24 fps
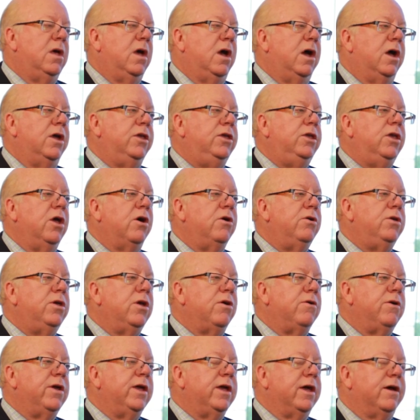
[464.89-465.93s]
A
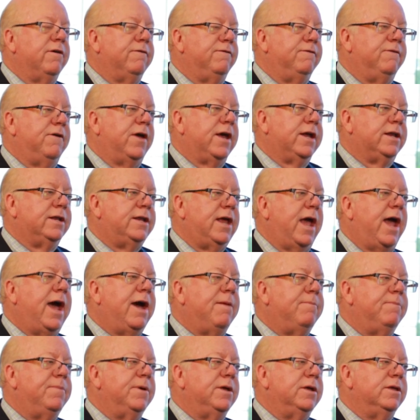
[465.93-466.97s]
yo-yoing effect
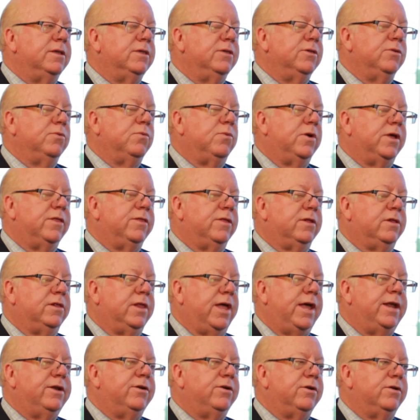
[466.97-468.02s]
happens when the
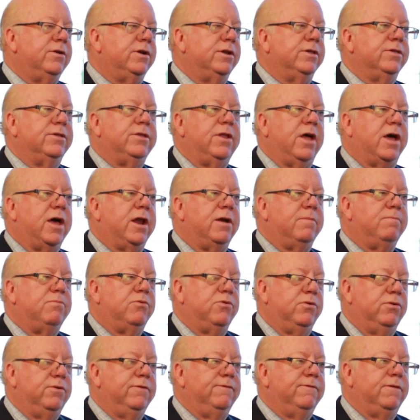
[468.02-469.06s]
lender does not
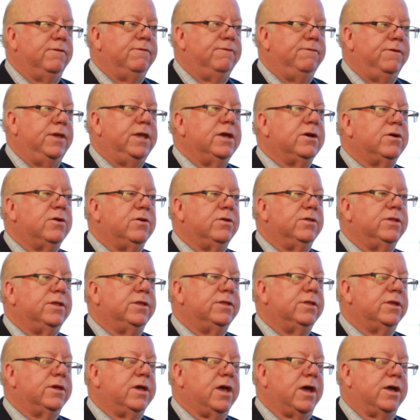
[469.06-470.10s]
approve the vehicle
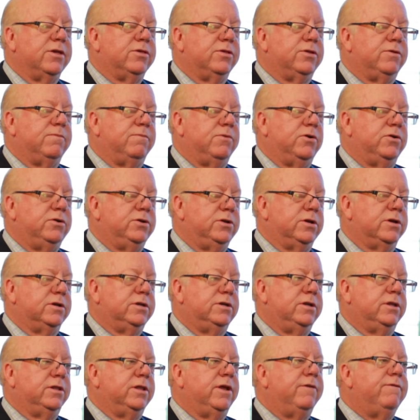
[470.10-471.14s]
that the customer took
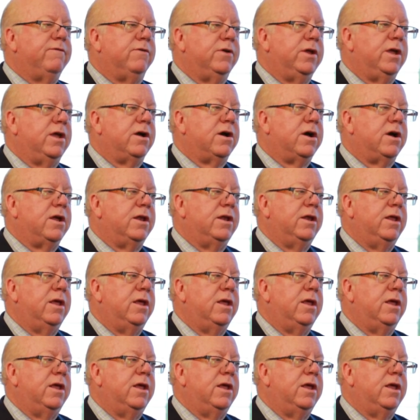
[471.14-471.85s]
delivery on